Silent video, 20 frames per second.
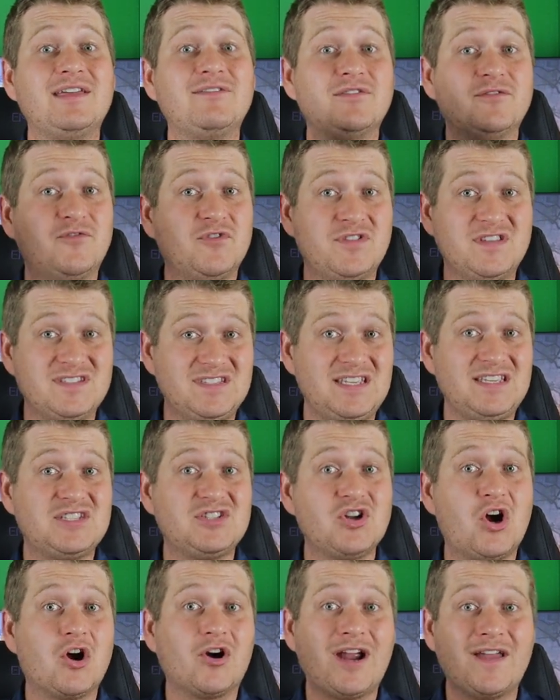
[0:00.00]
even for the
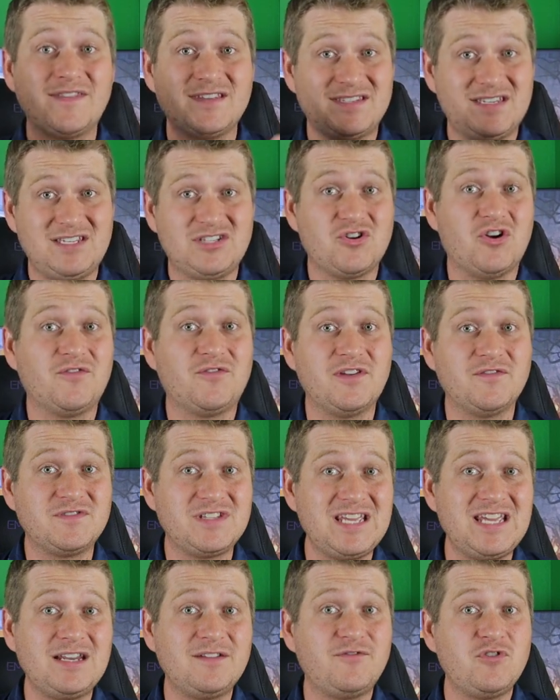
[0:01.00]
Z-Star and the Z-Star
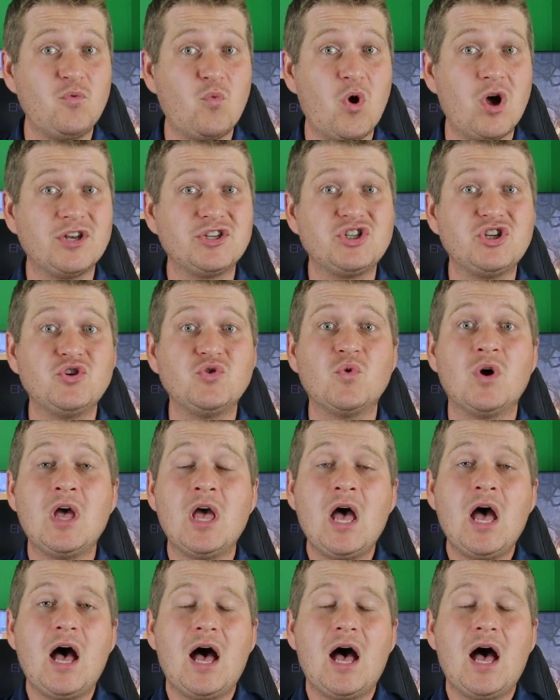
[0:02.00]
15 if you want to.